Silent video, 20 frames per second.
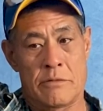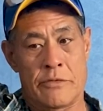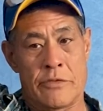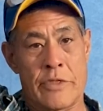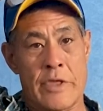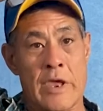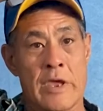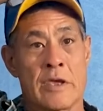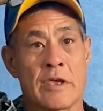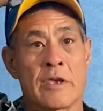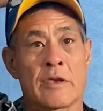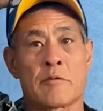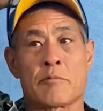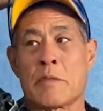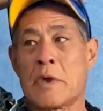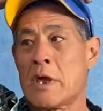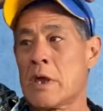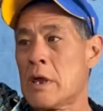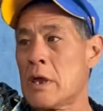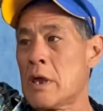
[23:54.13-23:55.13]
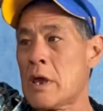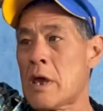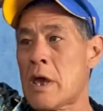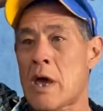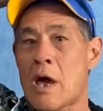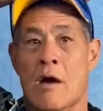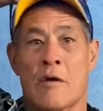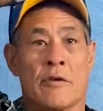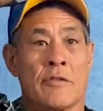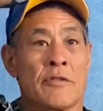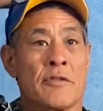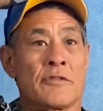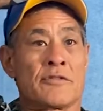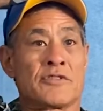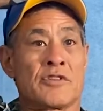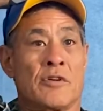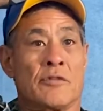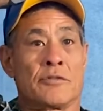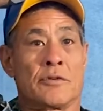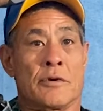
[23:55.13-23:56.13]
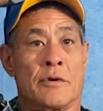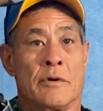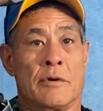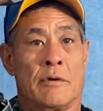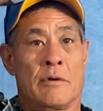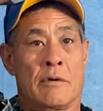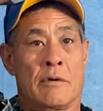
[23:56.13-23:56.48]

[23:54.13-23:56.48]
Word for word: they kicked me out of the shelter.